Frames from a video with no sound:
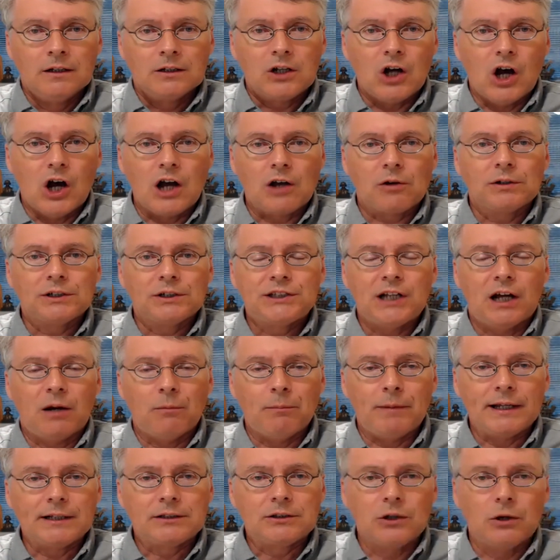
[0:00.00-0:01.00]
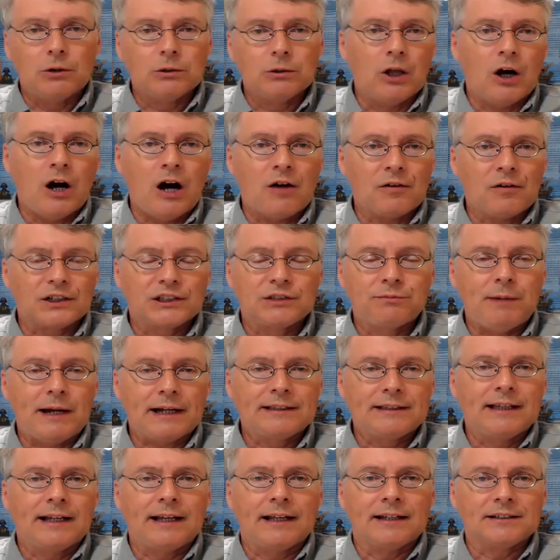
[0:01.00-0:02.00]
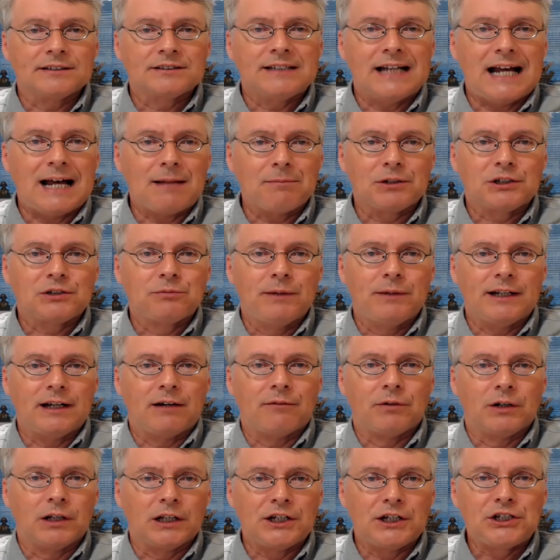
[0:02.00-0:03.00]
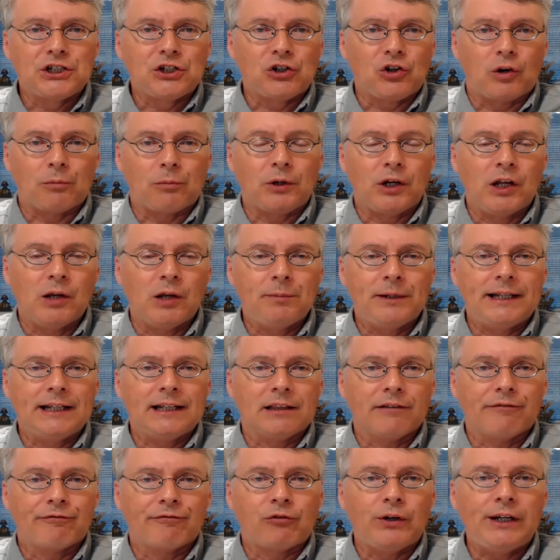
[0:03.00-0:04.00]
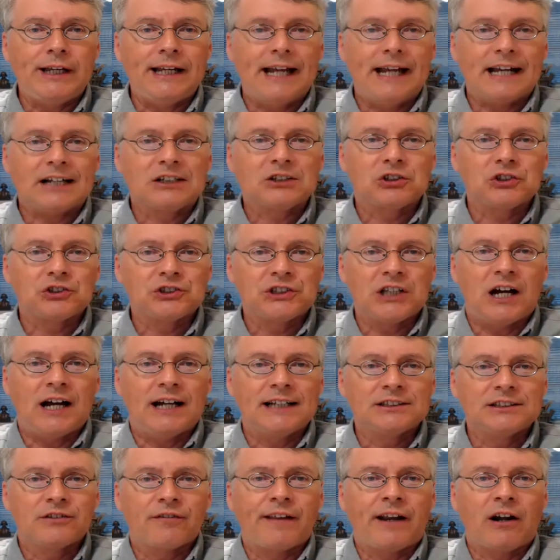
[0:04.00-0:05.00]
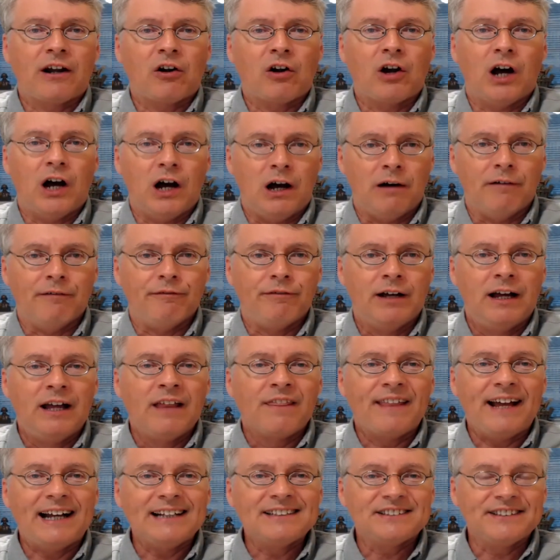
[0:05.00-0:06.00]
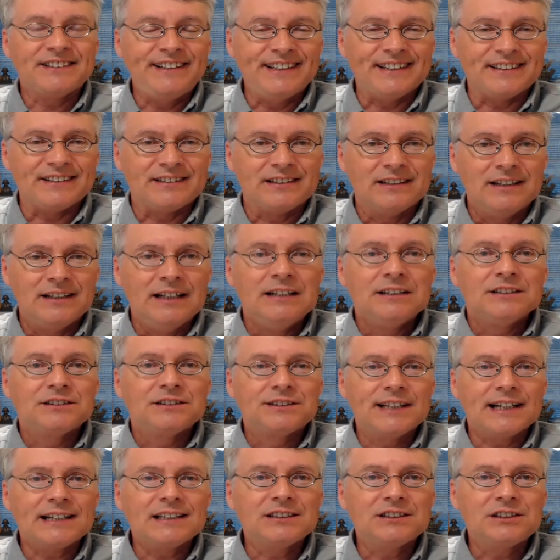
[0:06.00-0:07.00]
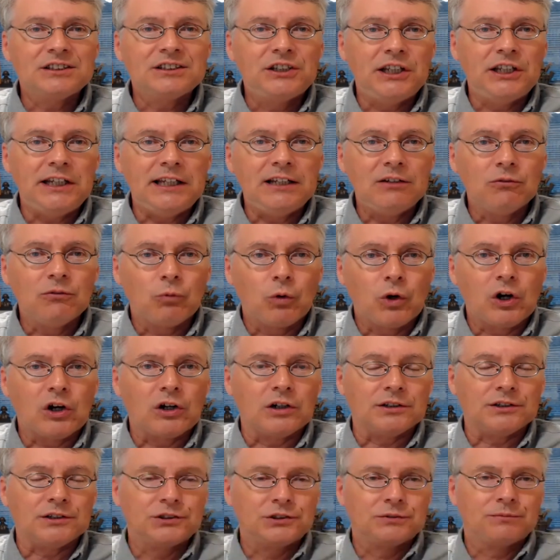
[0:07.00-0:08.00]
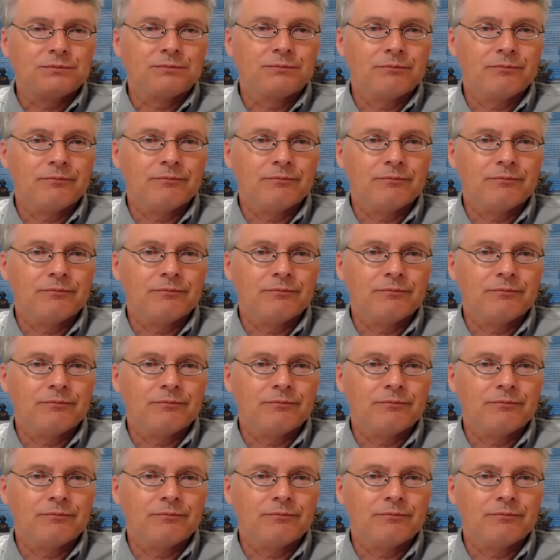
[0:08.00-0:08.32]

Congress shall make no law respecting an establishment of religion or prohibiting the free exercise thereof. That's it. 16 words.